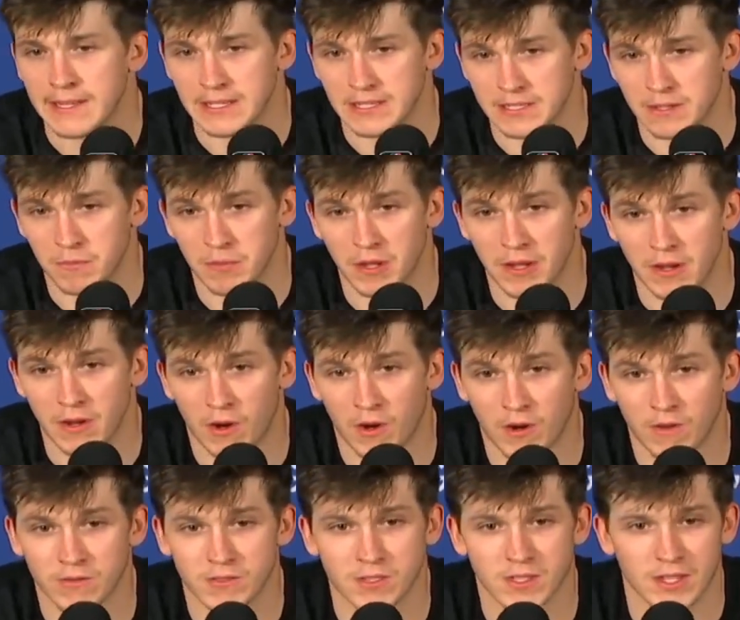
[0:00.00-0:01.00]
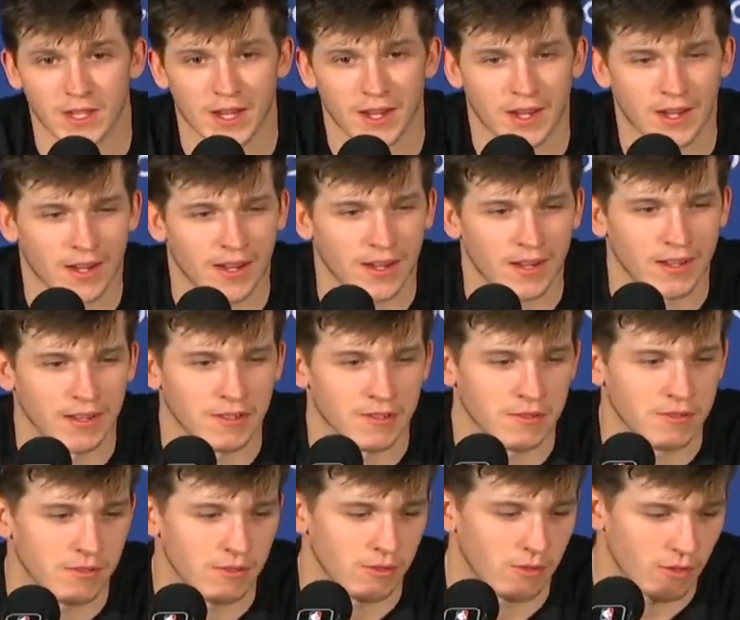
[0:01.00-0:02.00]
it's the playoffs,
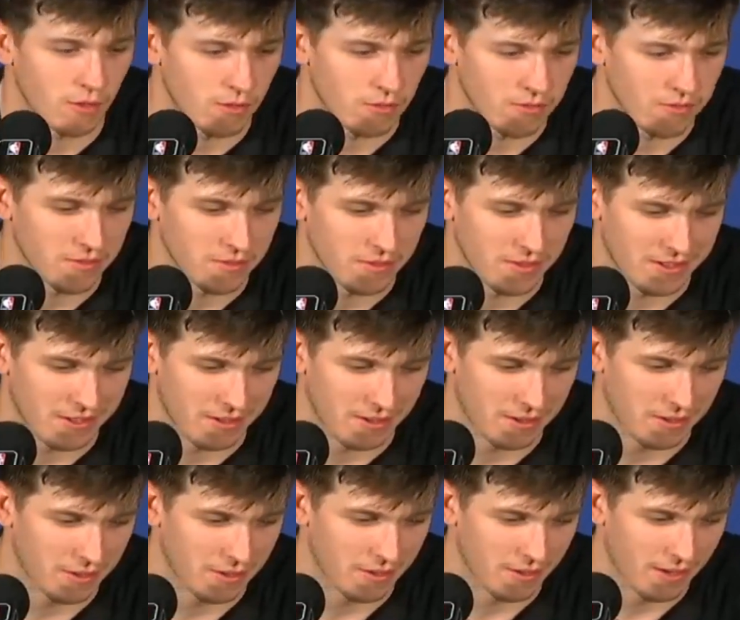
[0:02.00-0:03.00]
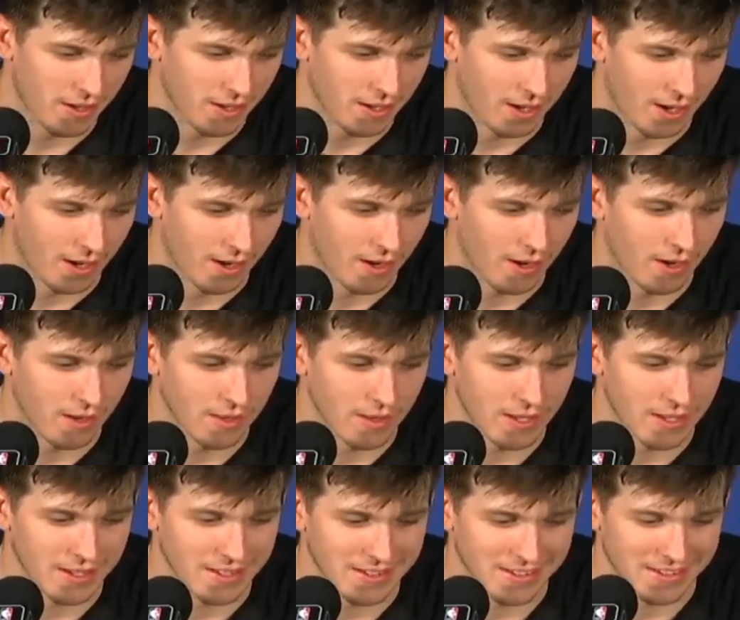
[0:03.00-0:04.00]
and you know, uh, I got
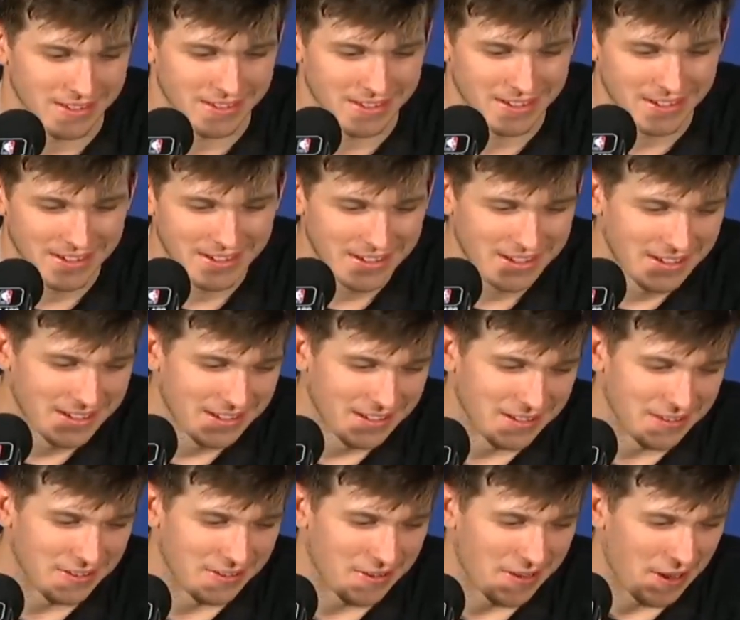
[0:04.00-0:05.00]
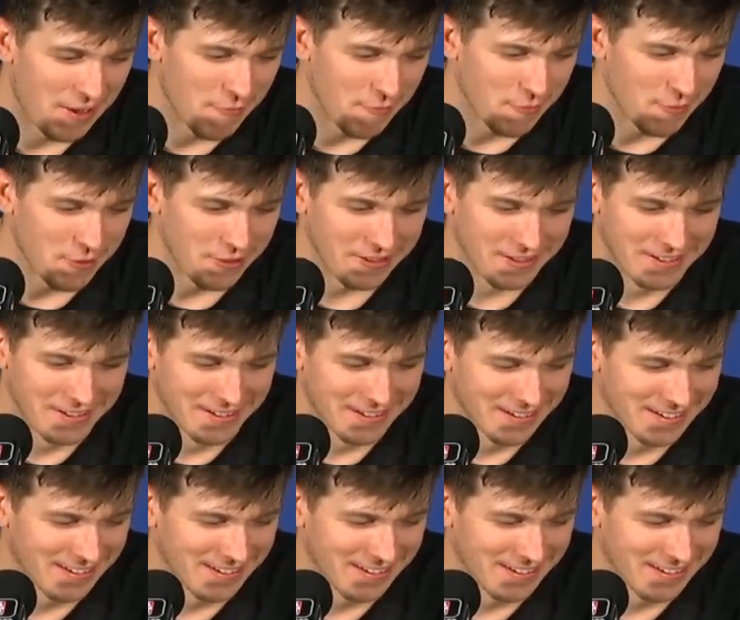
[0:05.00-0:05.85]
hot late, and you know, have fun.